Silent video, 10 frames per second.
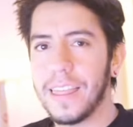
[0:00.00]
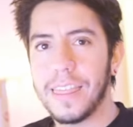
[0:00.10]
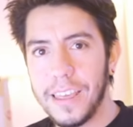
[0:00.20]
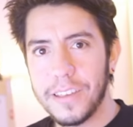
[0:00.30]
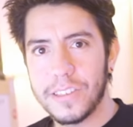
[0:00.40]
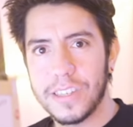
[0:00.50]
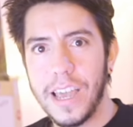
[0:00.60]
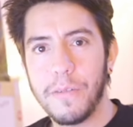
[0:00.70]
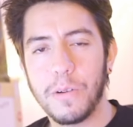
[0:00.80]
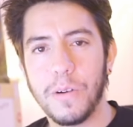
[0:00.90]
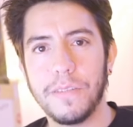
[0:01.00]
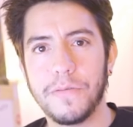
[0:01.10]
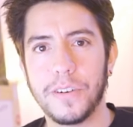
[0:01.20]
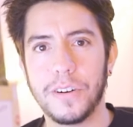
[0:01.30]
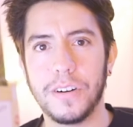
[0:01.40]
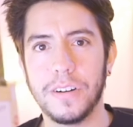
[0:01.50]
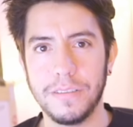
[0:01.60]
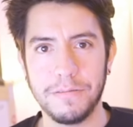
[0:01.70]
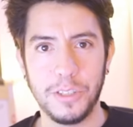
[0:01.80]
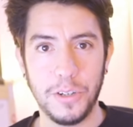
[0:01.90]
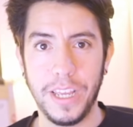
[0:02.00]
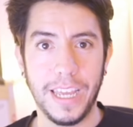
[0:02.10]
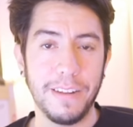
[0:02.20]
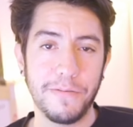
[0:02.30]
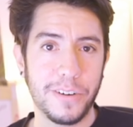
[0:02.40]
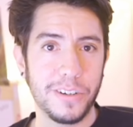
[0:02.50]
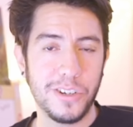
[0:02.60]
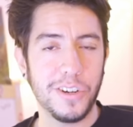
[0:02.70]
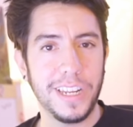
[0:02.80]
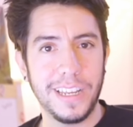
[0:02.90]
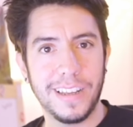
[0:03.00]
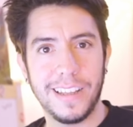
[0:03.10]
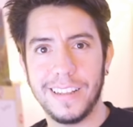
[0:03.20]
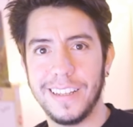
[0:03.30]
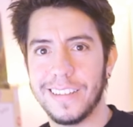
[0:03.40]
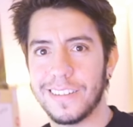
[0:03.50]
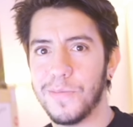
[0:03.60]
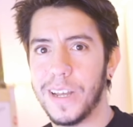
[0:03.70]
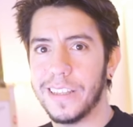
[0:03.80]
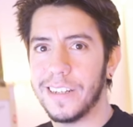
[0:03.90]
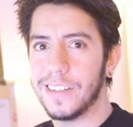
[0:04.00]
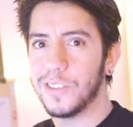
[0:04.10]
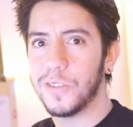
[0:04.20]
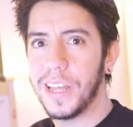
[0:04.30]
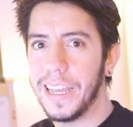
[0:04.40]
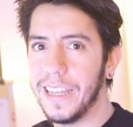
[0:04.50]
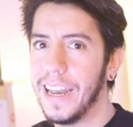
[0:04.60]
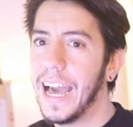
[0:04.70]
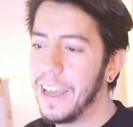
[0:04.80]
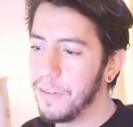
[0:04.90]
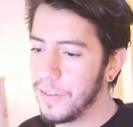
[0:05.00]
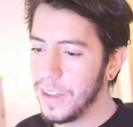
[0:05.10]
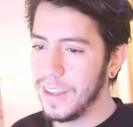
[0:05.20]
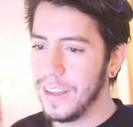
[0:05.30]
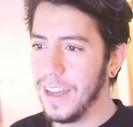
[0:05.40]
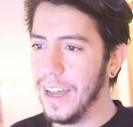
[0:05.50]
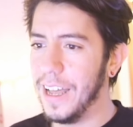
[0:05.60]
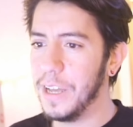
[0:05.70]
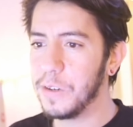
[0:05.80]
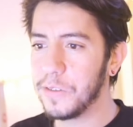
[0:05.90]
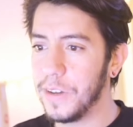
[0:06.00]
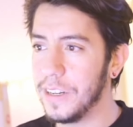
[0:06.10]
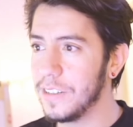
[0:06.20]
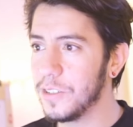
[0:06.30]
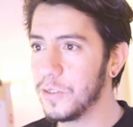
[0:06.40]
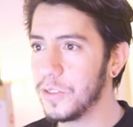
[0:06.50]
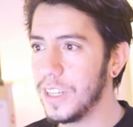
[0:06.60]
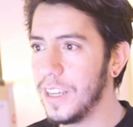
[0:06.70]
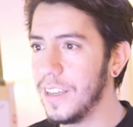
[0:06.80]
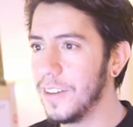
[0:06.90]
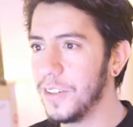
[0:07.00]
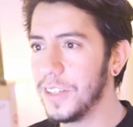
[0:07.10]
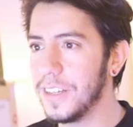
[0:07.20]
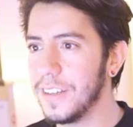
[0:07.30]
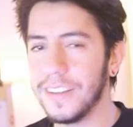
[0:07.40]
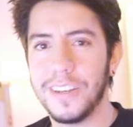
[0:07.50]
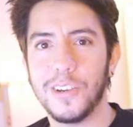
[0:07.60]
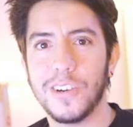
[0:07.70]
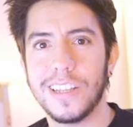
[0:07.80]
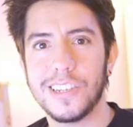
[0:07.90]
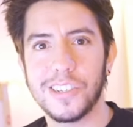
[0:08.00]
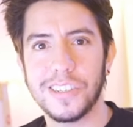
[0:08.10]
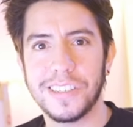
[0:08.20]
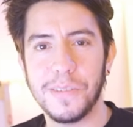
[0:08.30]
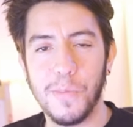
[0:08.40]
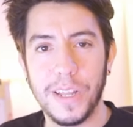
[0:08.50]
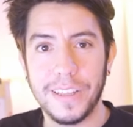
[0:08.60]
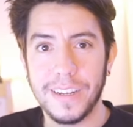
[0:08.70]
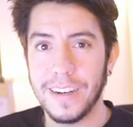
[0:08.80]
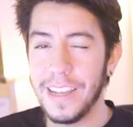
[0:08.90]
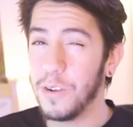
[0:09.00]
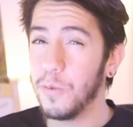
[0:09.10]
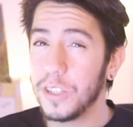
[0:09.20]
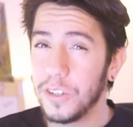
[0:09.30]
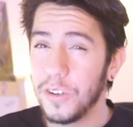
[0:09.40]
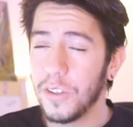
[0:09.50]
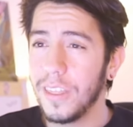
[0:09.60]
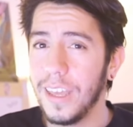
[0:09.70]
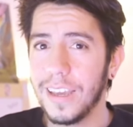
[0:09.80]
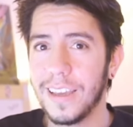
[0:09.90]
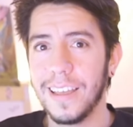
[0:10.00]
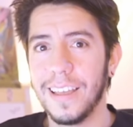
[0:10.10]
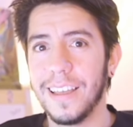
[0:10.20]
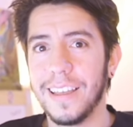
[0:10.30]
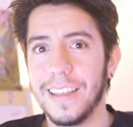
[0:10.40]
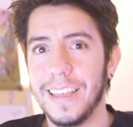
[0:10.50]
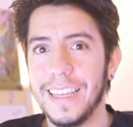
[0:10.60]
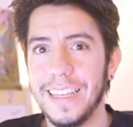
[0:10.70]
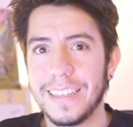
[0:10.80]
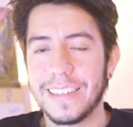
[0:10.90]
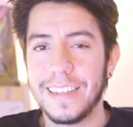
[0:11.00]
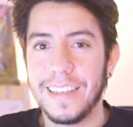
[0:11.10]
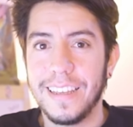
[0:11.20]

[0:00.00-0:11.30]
thanks everyone for tuning in, for joining in this Blender Today live. It was fun to see all the new additions in Blender. What do you think? If